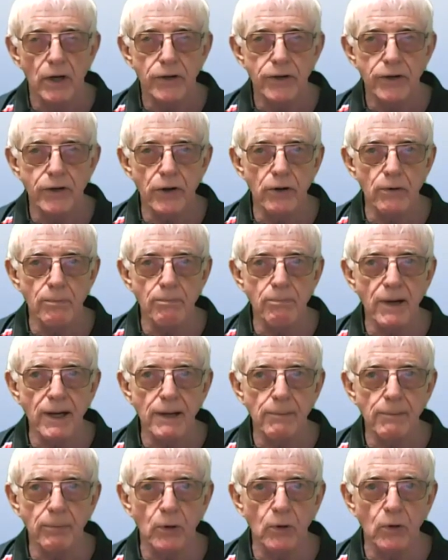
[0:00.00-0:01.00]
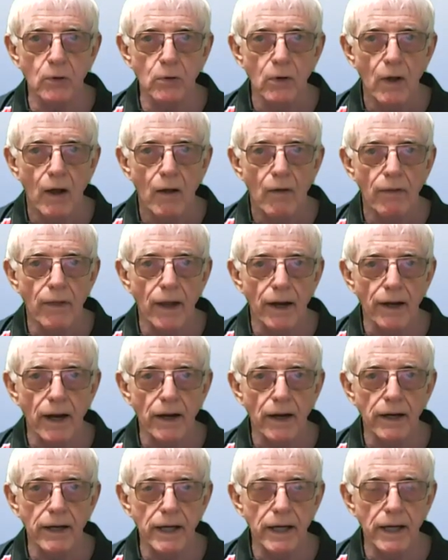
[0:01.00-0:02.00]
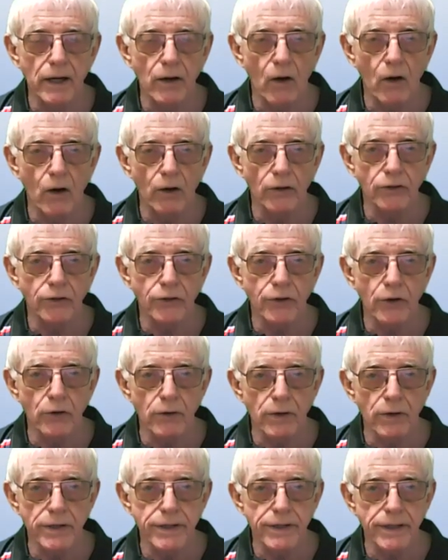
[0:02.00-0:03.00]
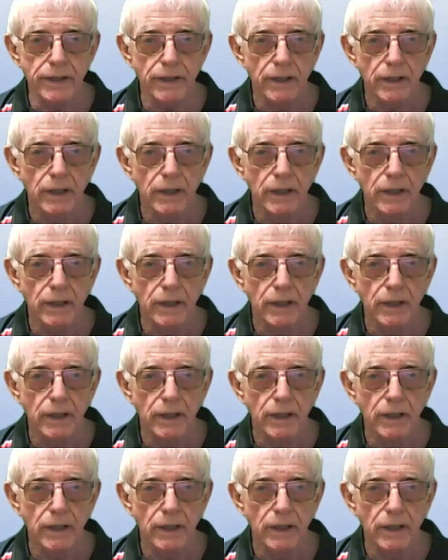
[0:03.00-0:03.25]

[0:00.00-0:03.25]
to people that are here on tourist